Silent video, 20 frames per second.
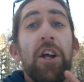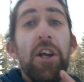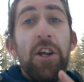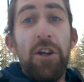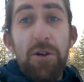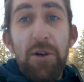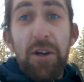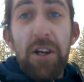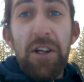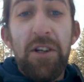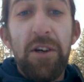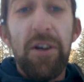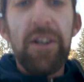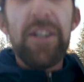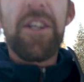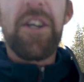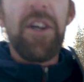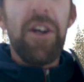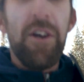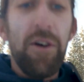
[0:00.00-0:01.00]
you can do
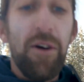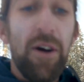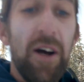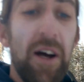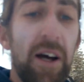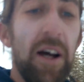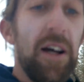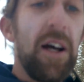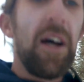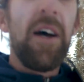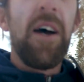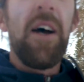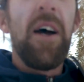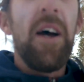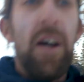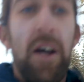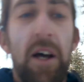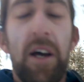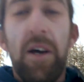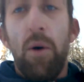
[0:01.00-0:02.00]
it too.
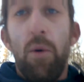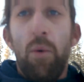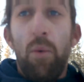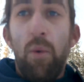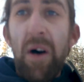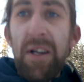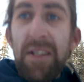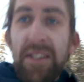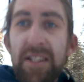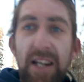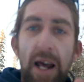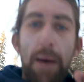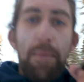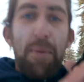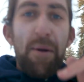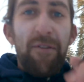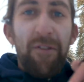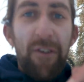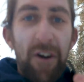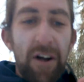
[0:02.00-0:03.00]
One step
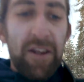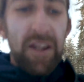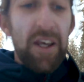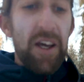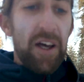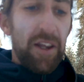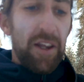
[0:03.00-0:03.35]
in front of the